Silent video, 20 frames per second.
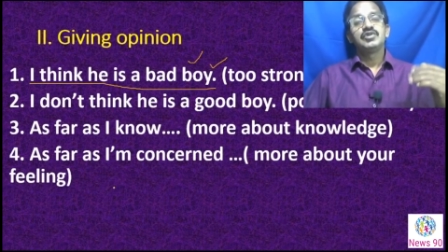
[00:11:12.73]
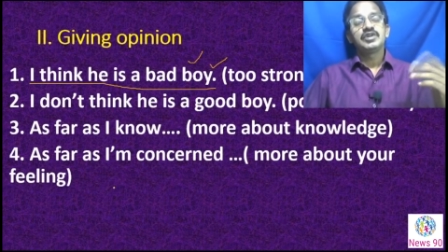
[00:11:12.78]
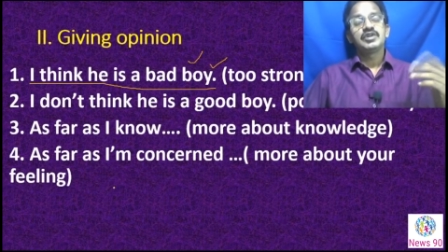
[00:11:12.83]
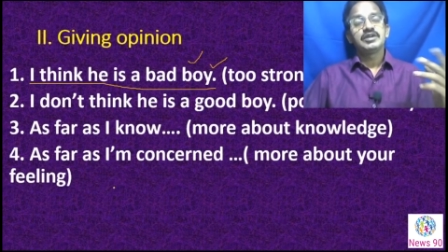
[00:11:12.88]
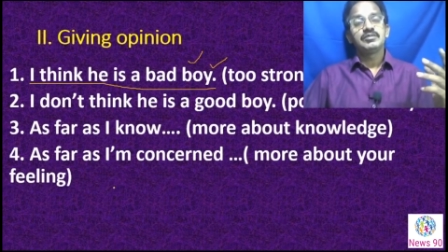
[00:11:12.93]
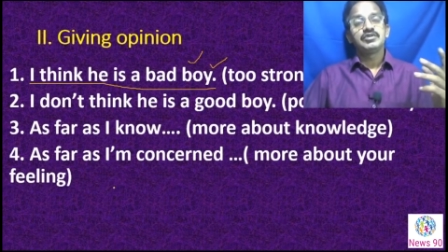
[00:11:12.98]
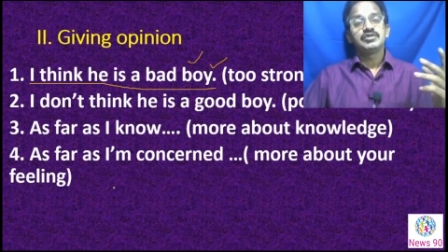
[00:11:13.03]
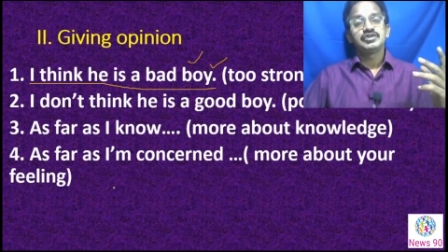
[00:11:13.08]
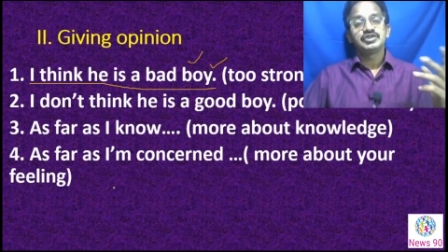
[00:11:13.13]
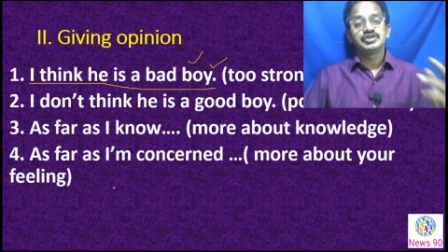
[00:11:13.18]

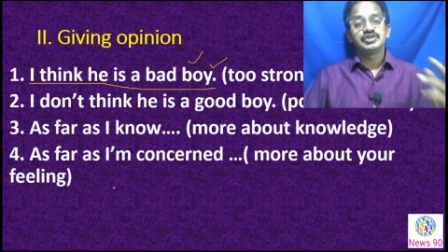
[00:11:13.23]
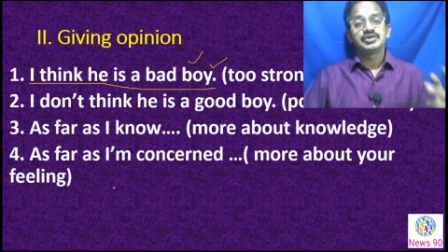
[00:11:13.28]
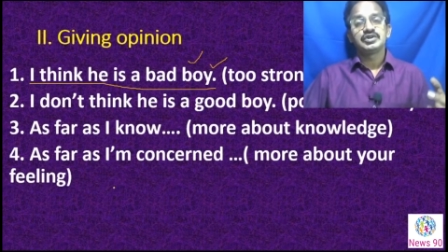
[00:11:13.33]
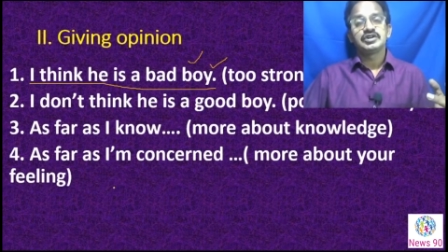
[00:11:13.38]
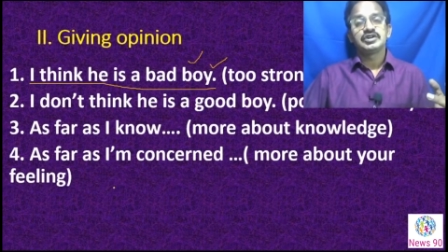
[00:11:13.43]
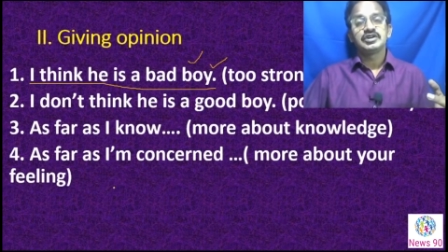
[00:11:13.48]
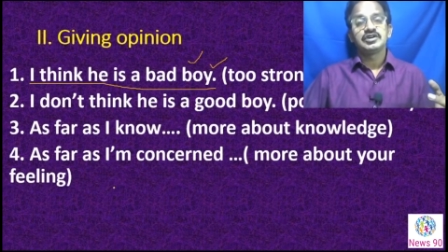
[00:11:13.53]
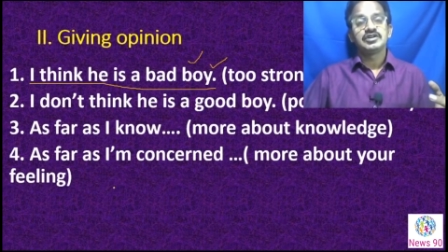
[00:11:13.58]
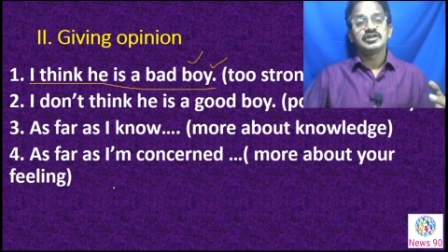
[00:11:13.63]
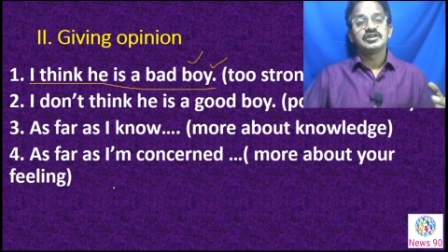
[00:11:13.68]
more about
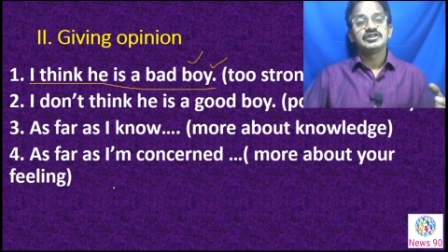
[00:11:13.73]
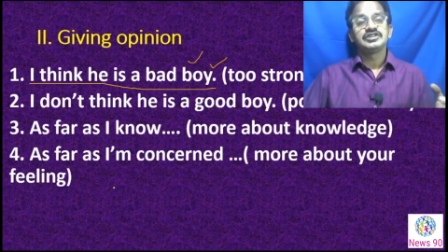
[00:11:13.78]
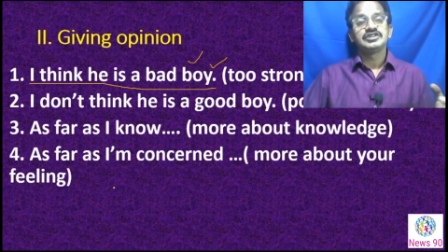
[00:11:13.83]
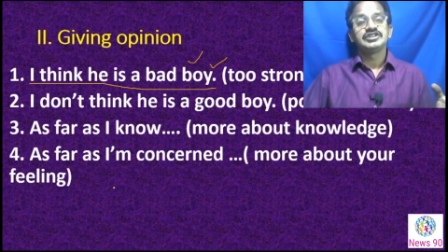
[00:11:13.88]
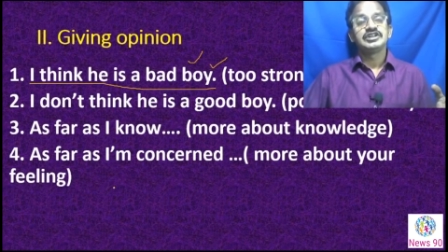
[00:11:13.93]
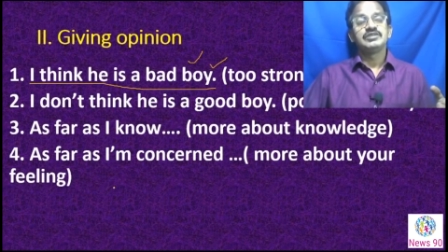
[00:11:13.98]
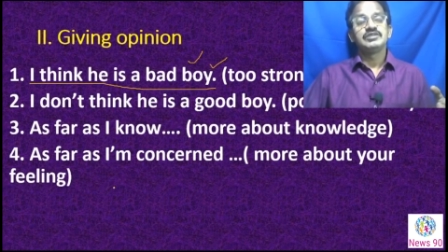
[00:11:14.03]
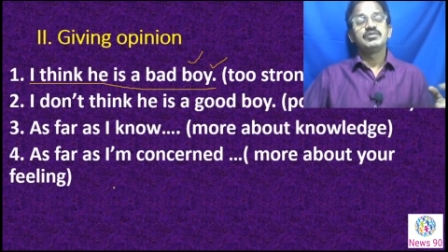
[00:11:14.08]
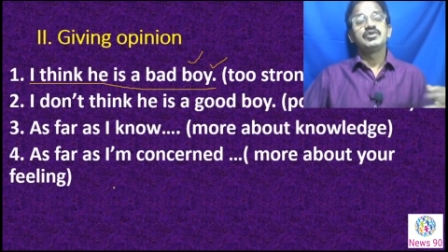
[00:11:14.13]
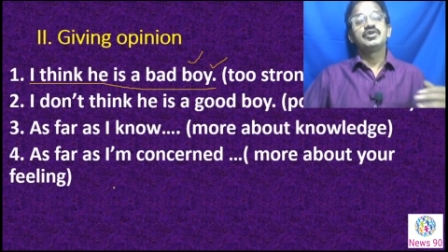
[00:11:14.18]
your
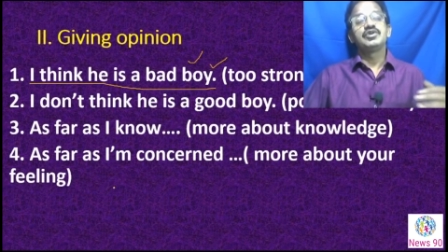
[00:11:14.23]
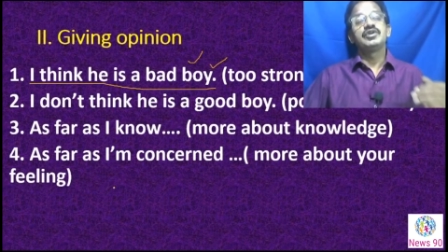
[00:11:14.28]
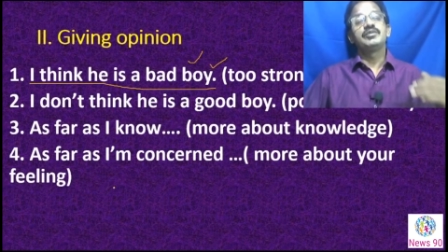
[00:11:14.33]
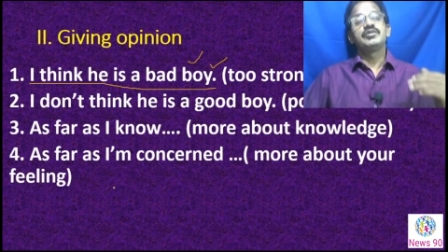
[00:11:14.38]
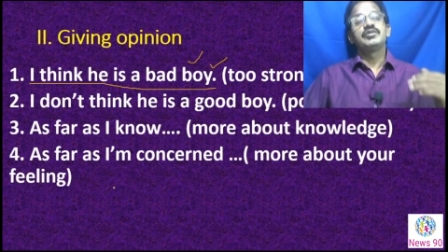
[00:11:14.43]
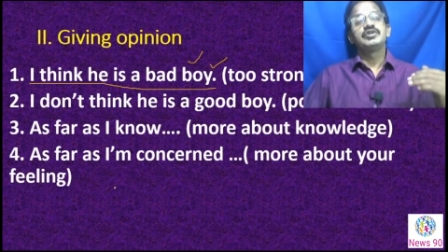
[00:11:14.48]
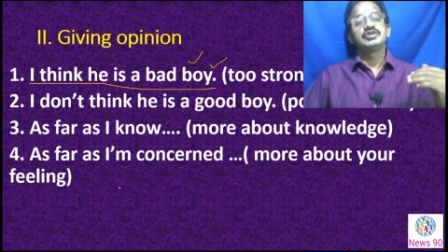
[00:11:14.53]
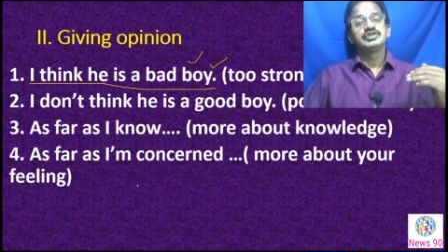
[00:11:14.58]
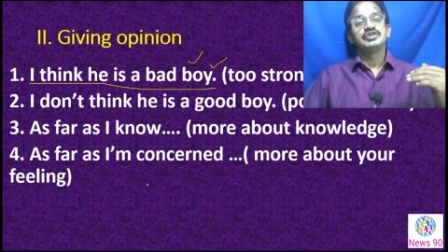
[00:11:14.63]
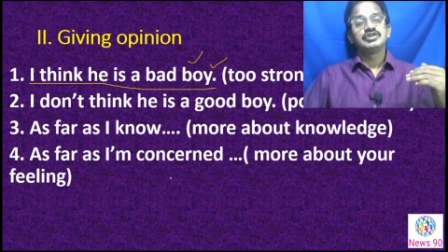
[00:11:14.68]
knowledge and more
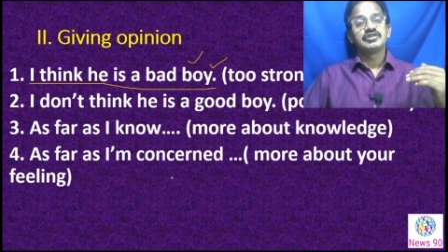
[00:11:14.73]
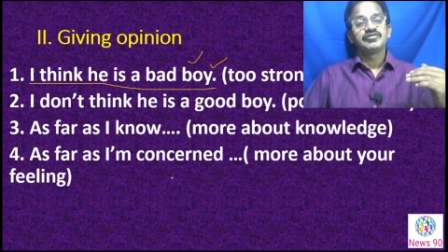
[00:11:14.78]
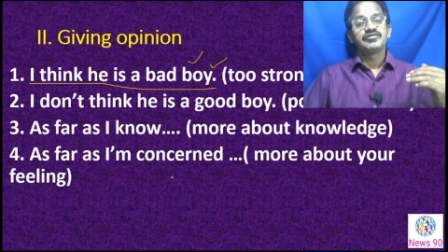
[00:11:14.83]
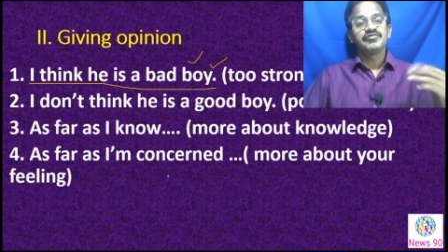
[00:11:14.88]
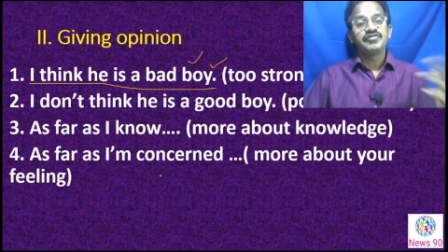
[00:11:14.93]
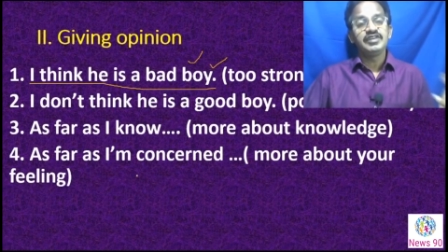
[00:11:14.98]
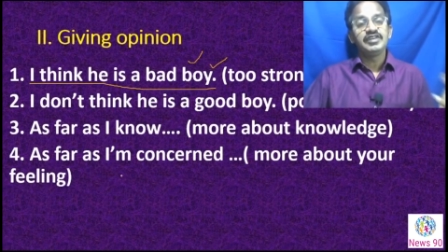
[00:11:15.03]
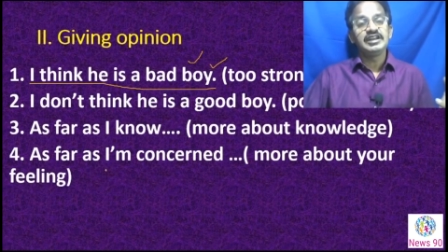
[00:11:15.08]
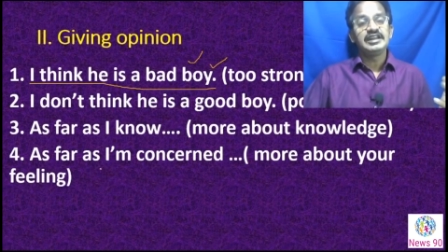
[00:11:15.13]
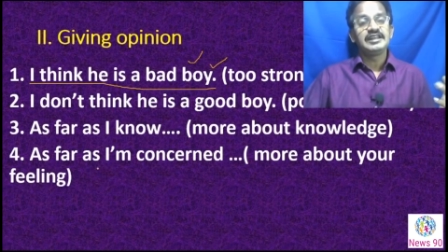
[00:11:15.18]
about
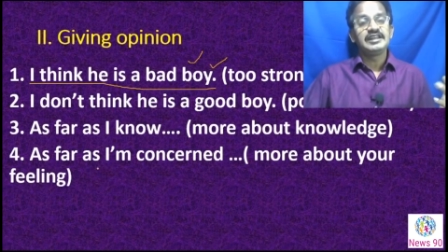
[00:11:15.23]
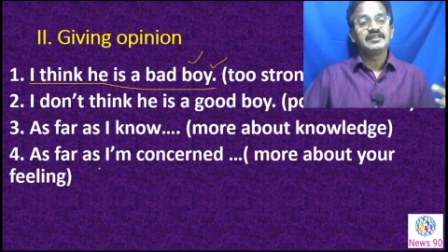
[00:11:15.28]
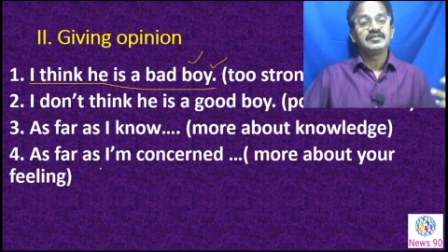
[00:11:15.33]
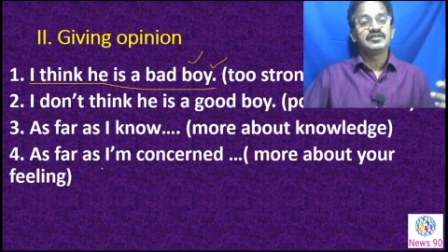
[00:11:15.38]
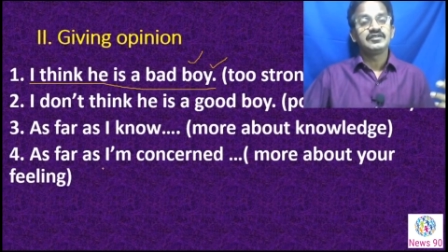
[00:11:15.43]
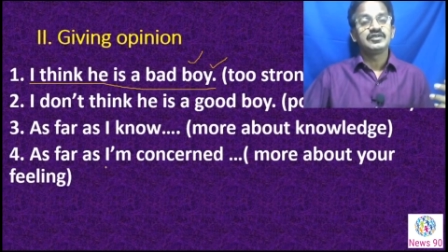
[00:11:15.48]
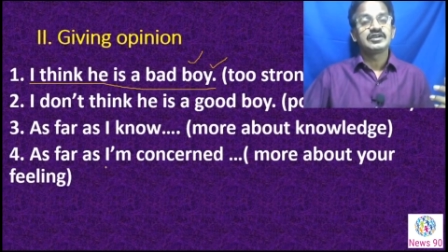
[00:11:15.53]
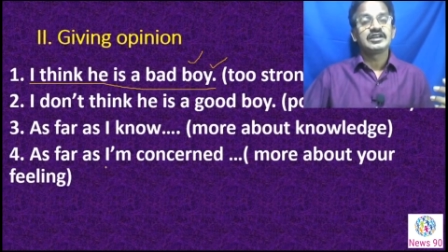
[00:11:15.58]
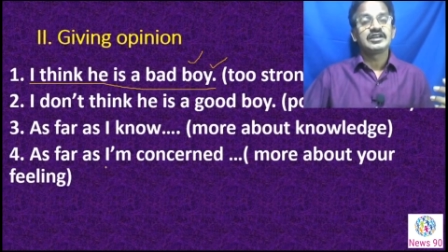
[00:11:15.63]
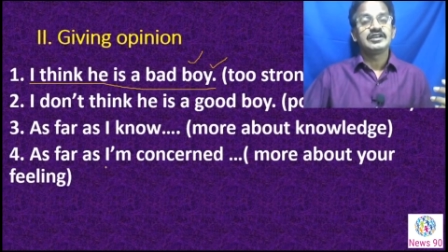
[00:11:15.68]
your
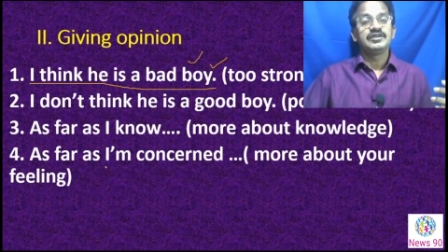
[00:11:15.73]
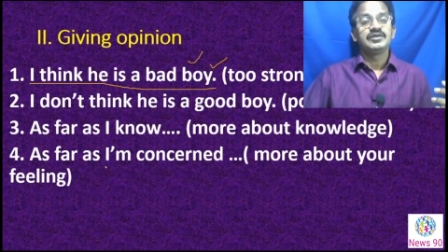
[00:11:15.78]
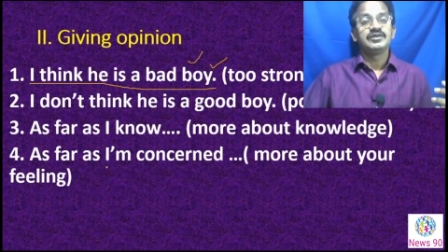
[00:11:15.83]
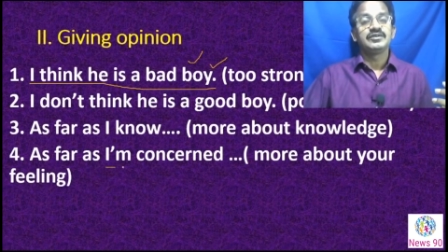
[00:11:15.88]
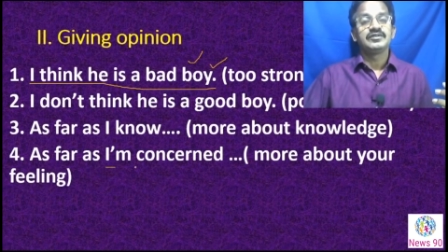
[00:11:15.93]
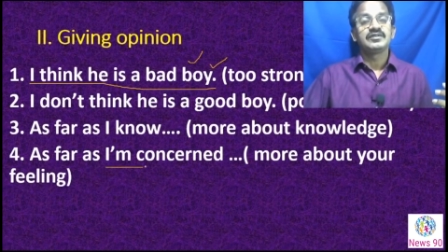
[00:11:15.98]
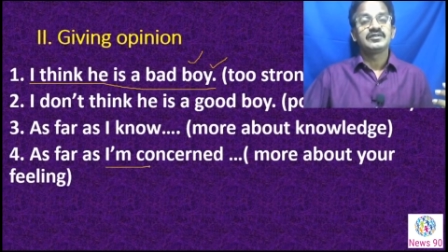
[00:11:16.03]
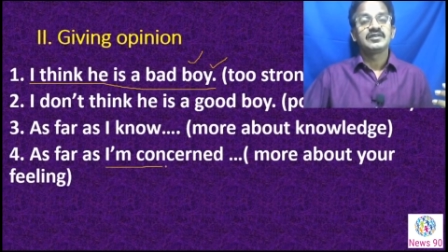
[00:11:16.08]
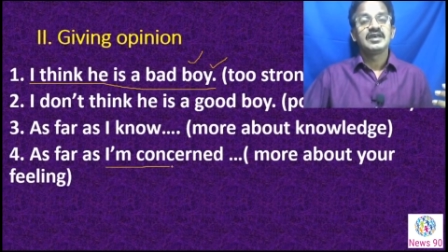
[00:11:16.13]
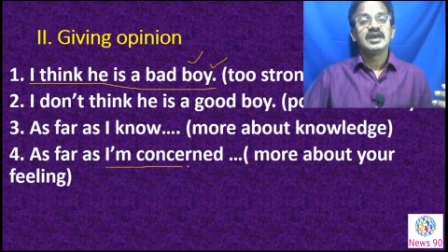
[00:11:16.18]
feelings you can
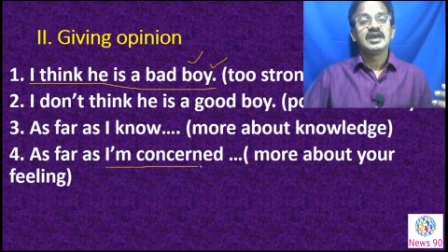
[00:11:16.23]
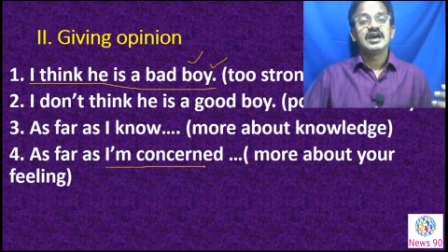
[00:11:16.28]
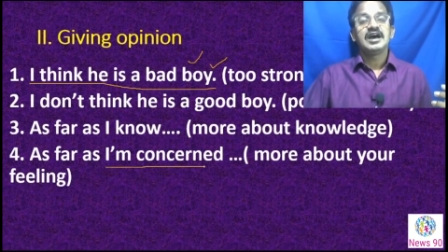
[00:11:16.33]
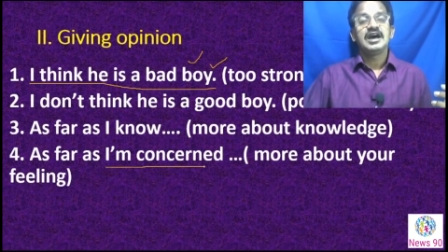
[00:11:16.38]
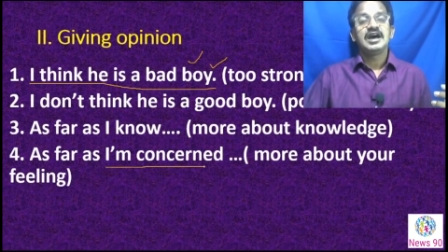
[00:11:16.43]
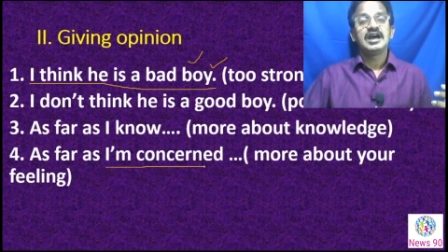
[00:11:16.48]
use